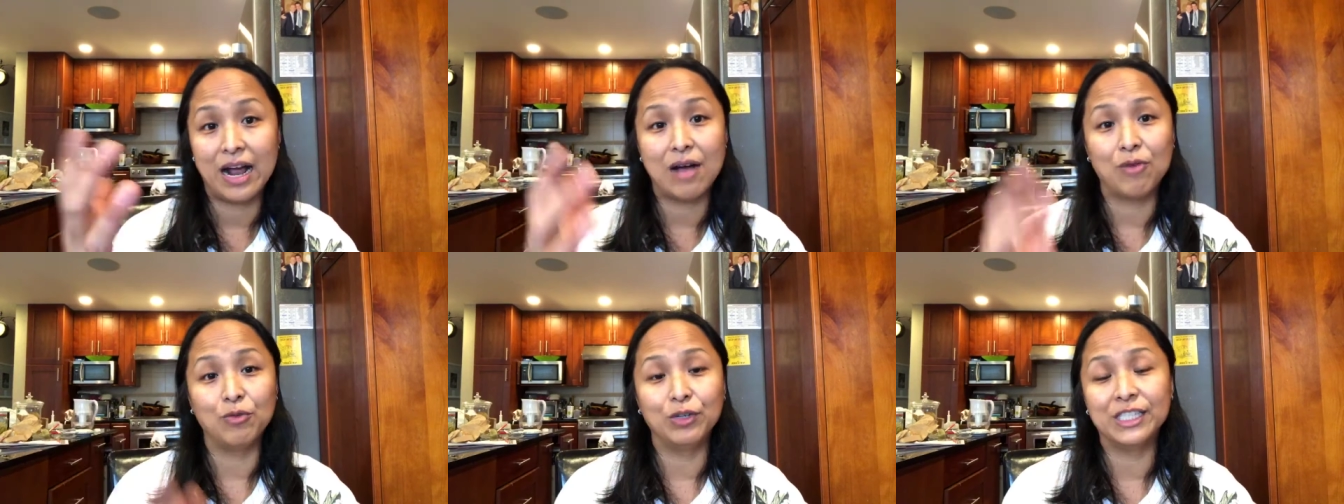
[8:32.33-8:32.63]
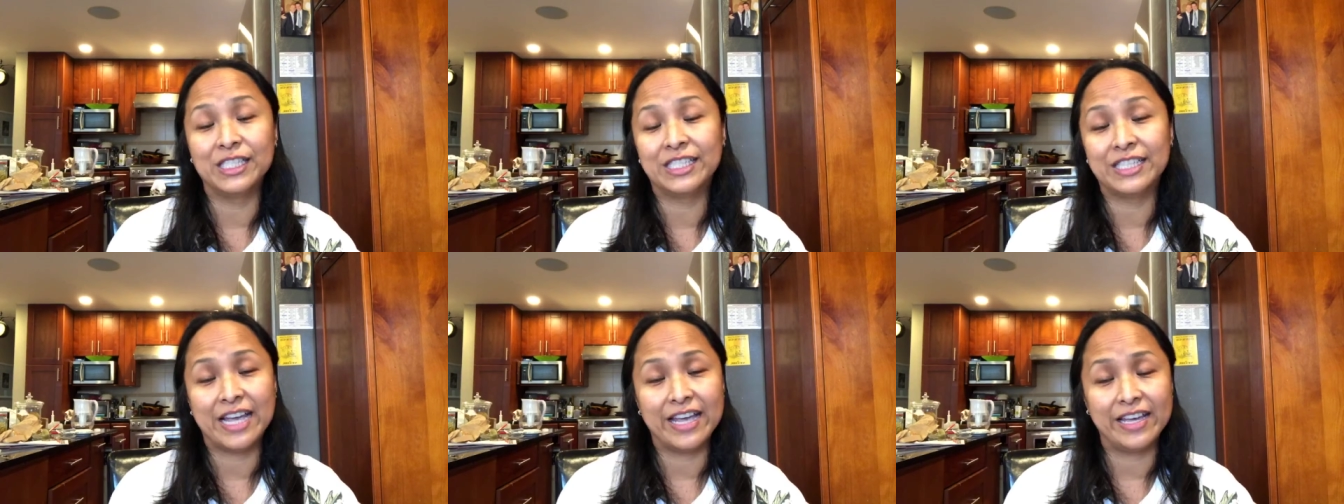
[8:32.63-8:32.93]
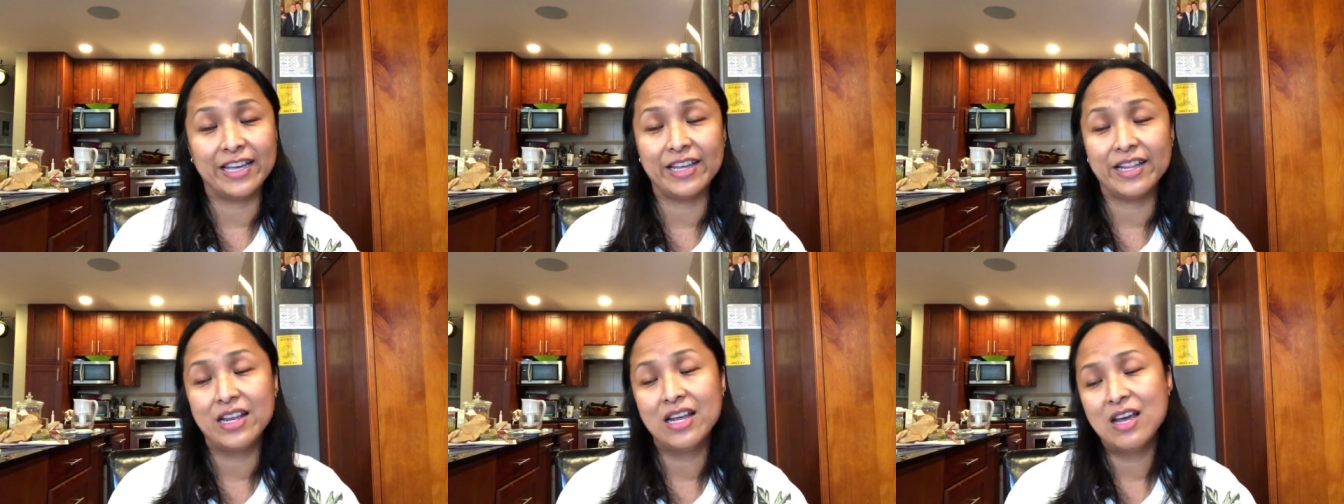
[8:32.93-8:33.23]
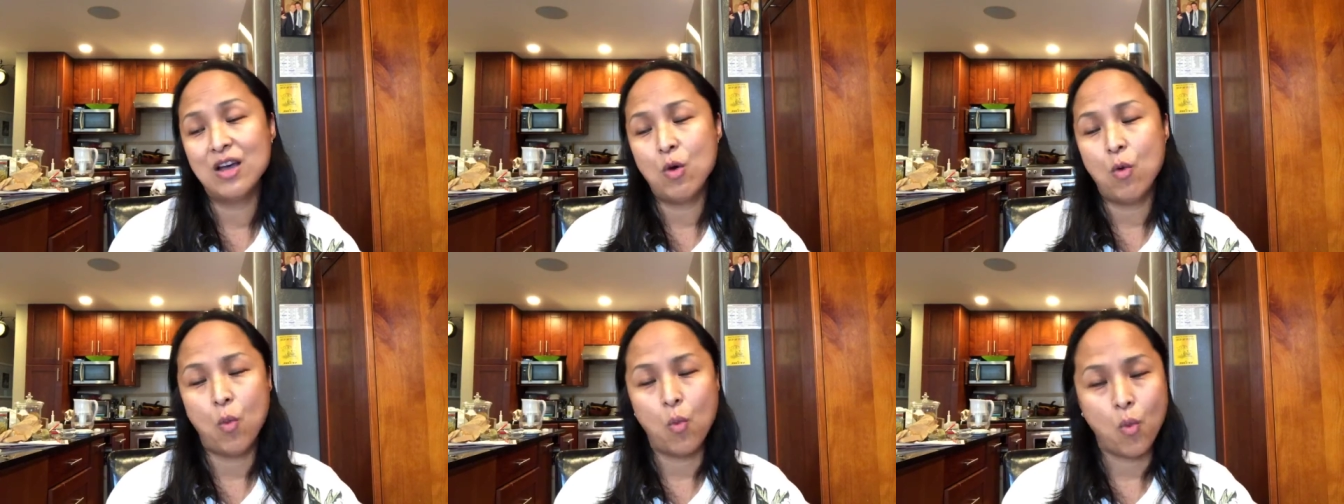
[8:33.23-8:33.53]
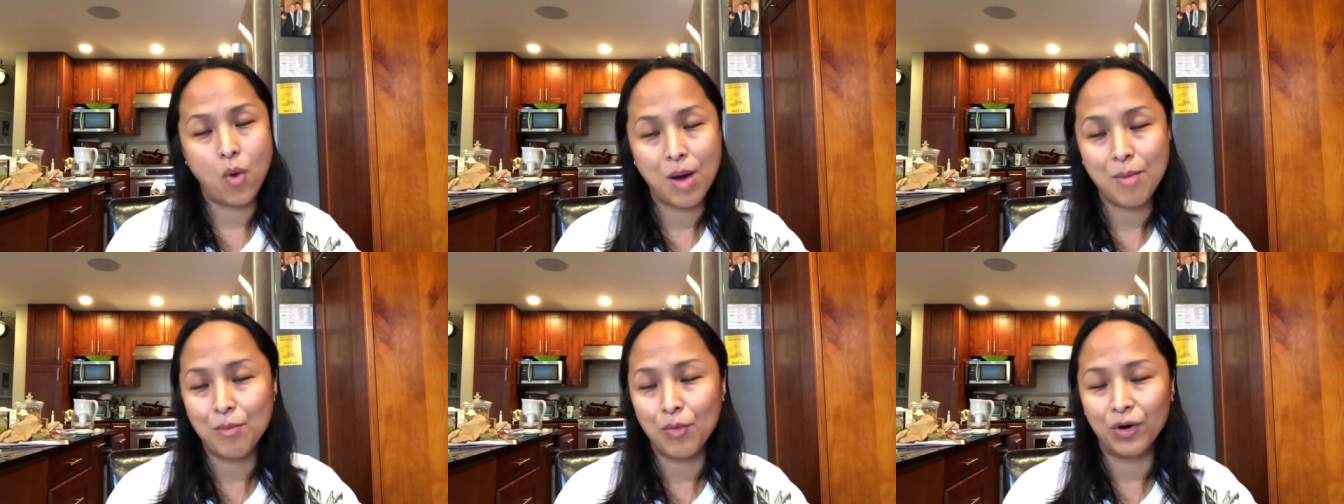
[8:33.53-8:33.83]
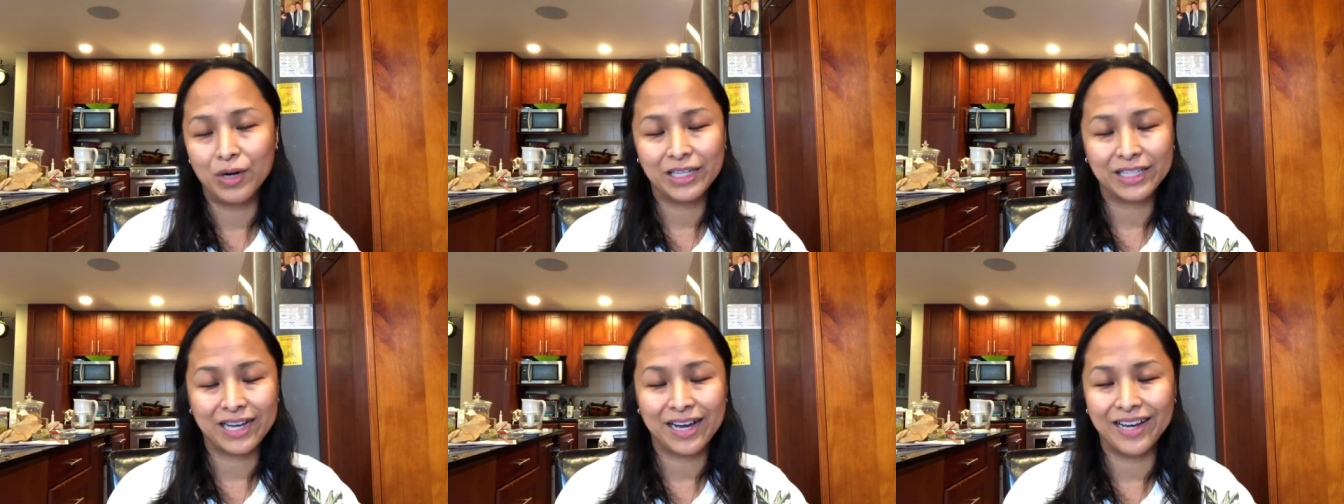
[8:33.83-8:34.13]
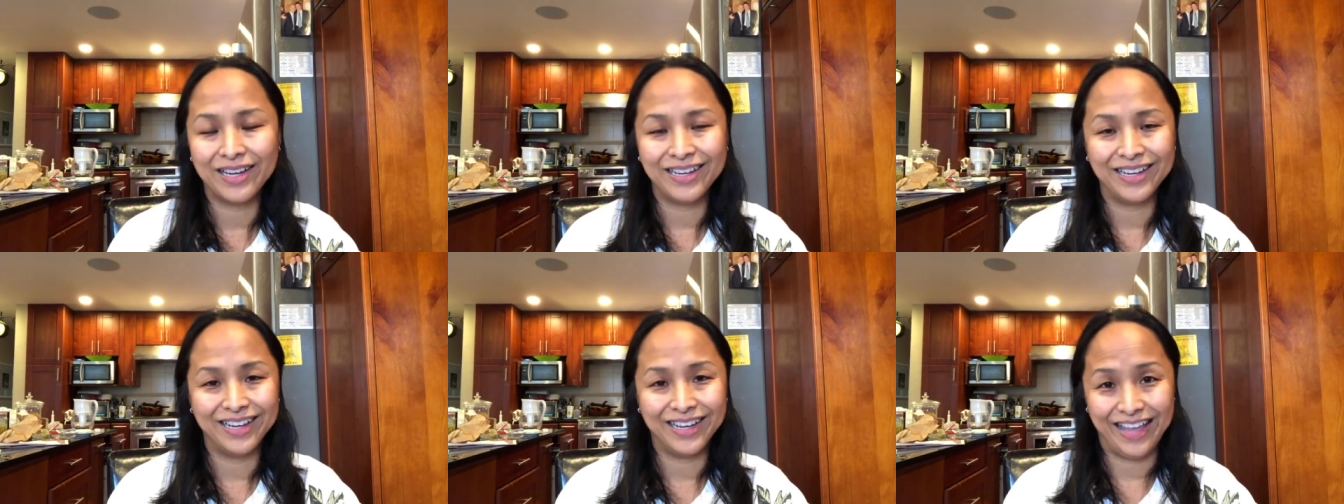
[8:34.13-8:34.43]
I will say it one more
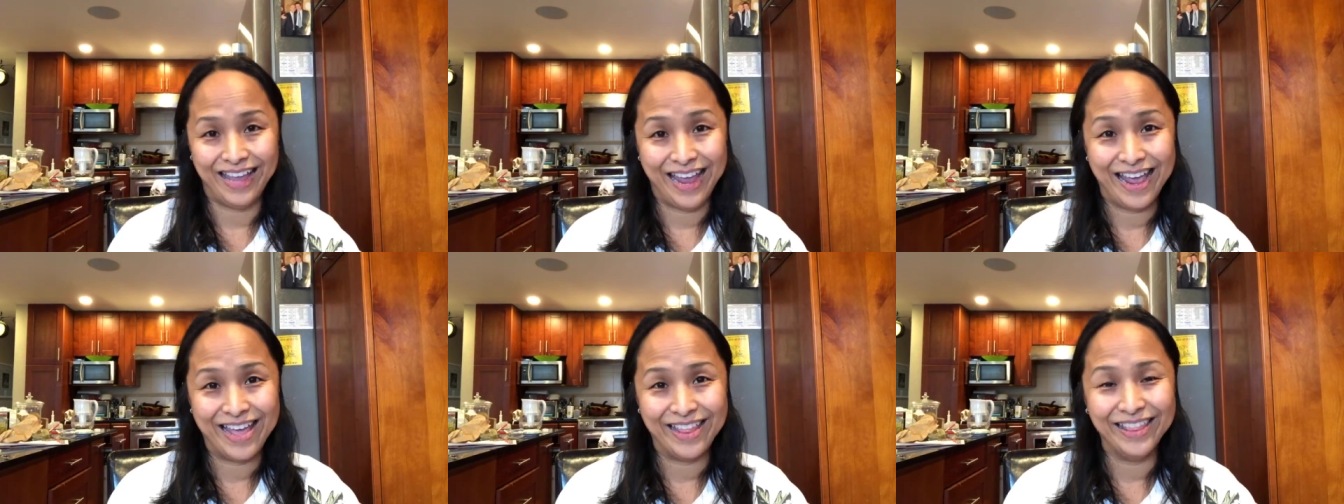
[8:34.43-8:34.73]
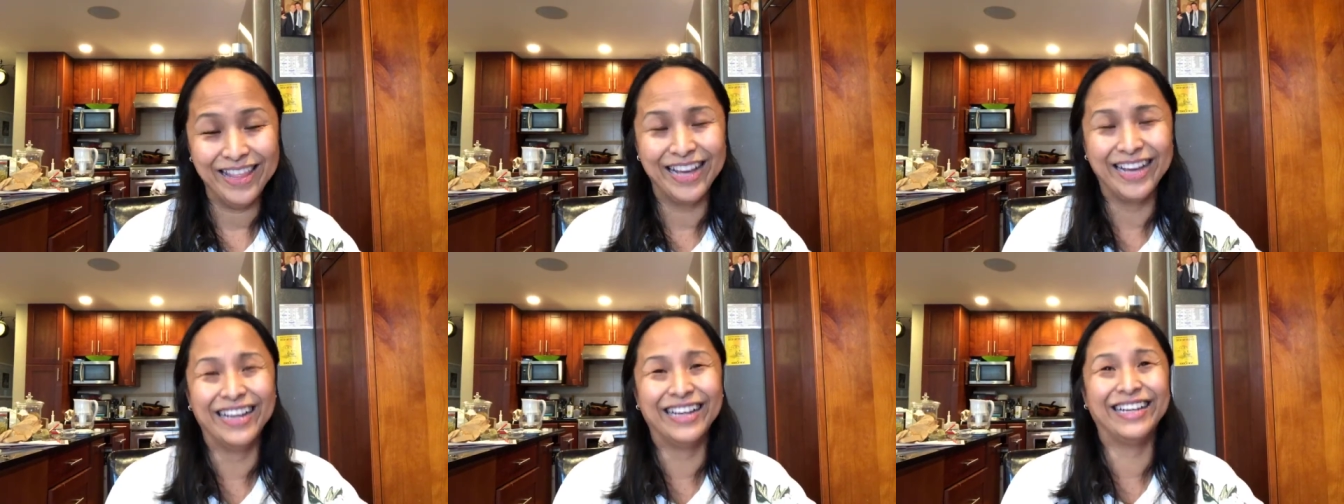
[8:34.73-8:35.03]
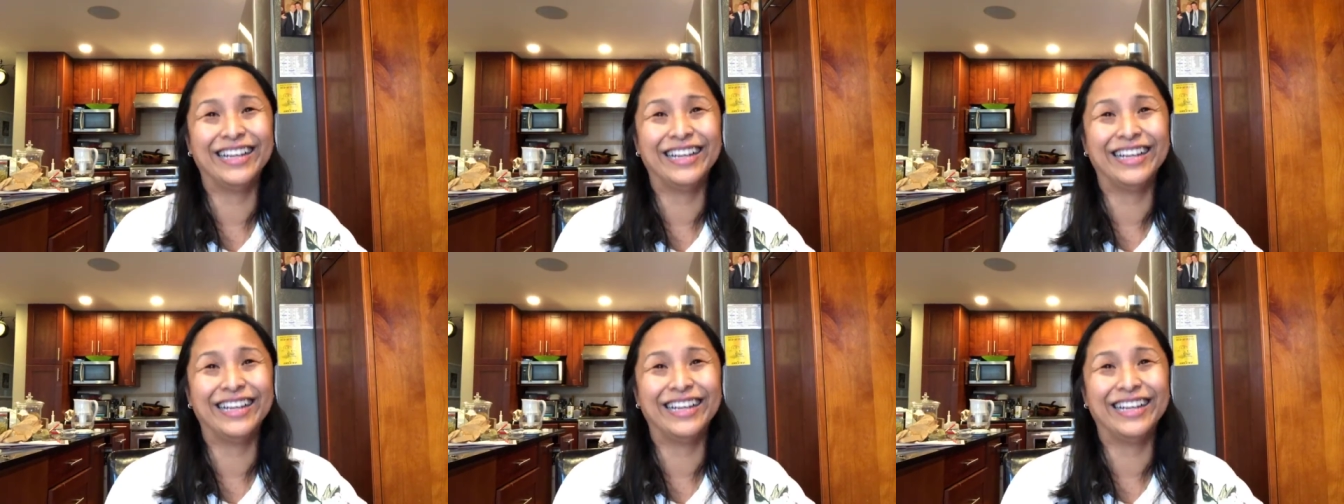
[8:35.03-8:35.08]
time again.